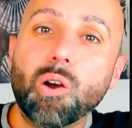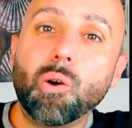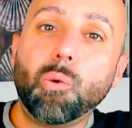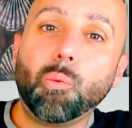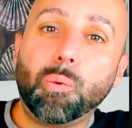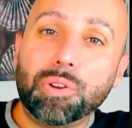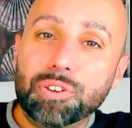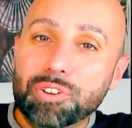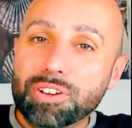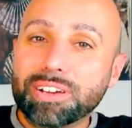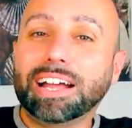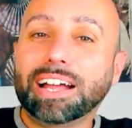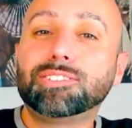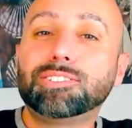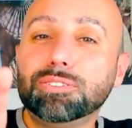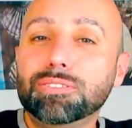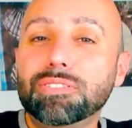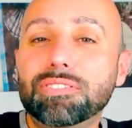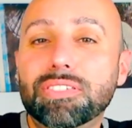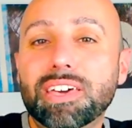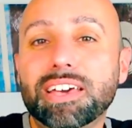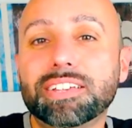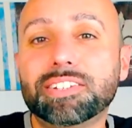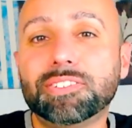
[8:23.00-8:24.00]
When you get to
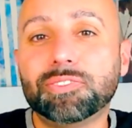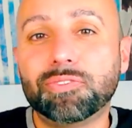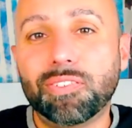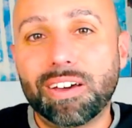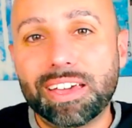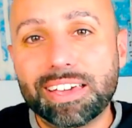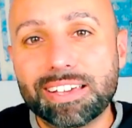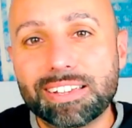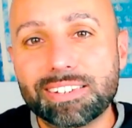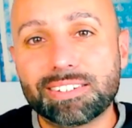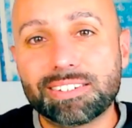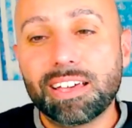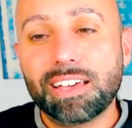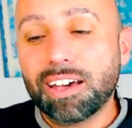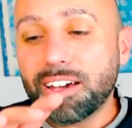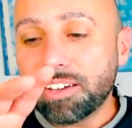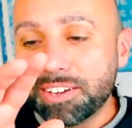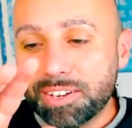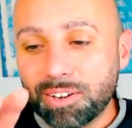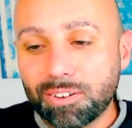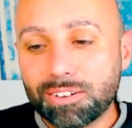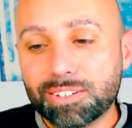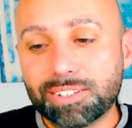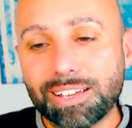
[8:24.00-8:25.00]
this phase,
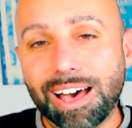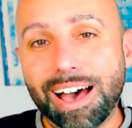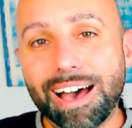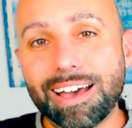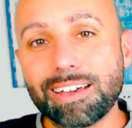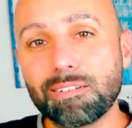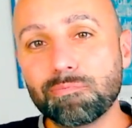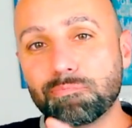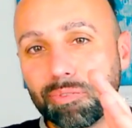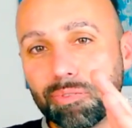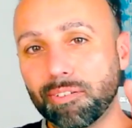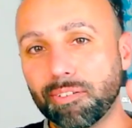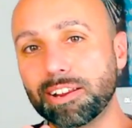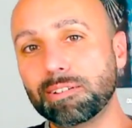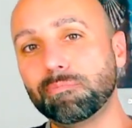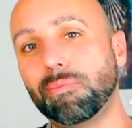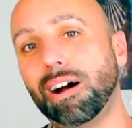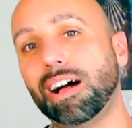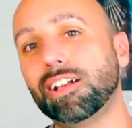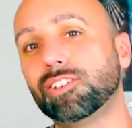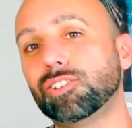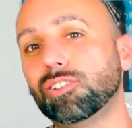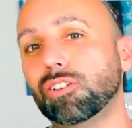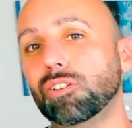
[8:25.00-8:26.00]
your time pretty
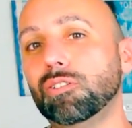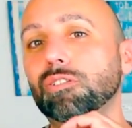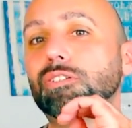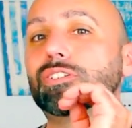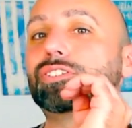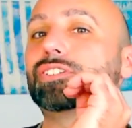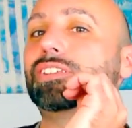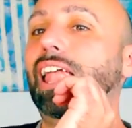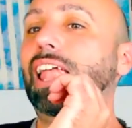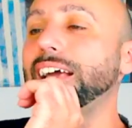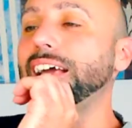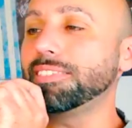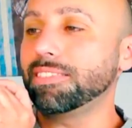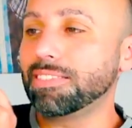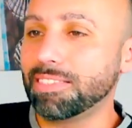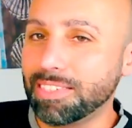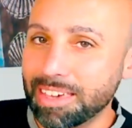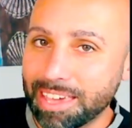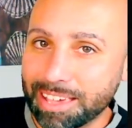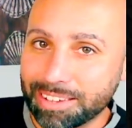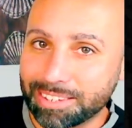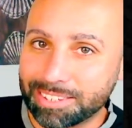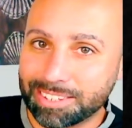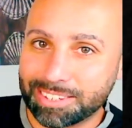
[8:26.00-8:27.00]
much looks like
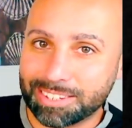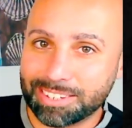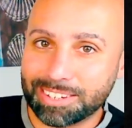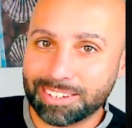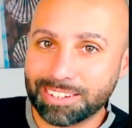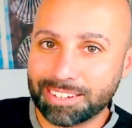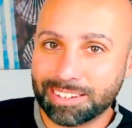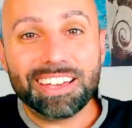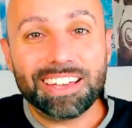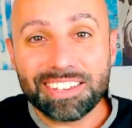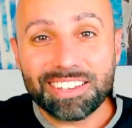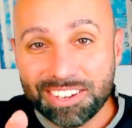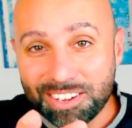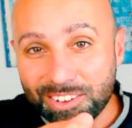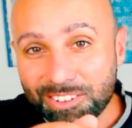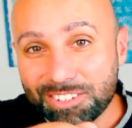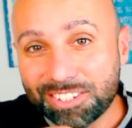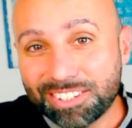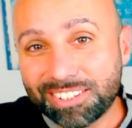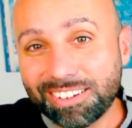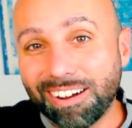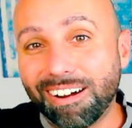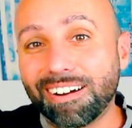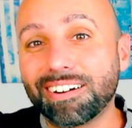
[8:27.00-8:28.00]
this. You
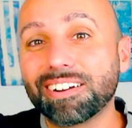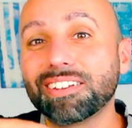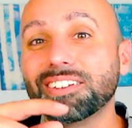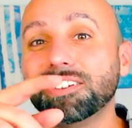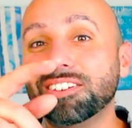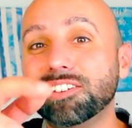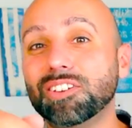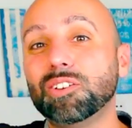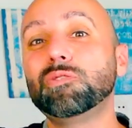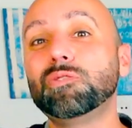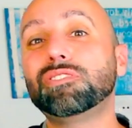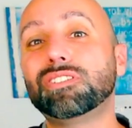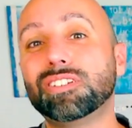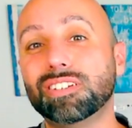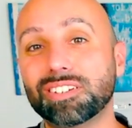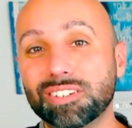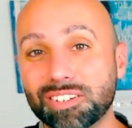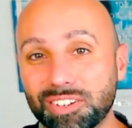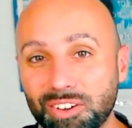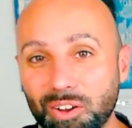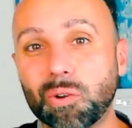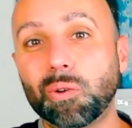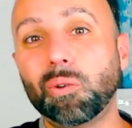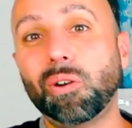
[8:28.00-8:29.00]
start using
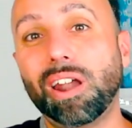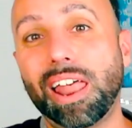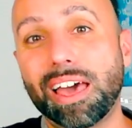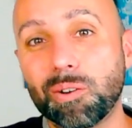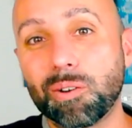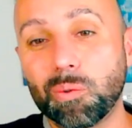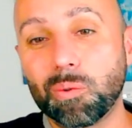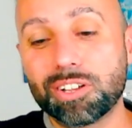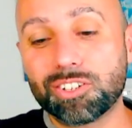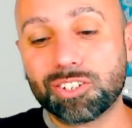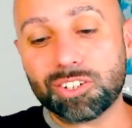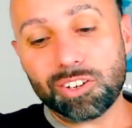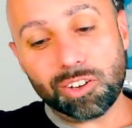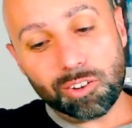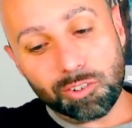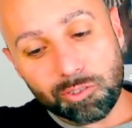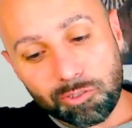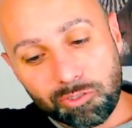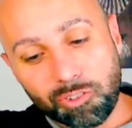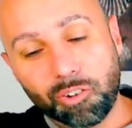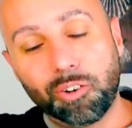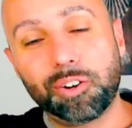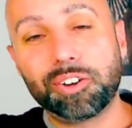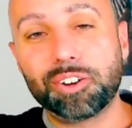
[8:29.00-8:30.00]
your language
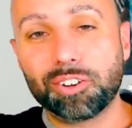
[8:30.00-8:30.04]
for your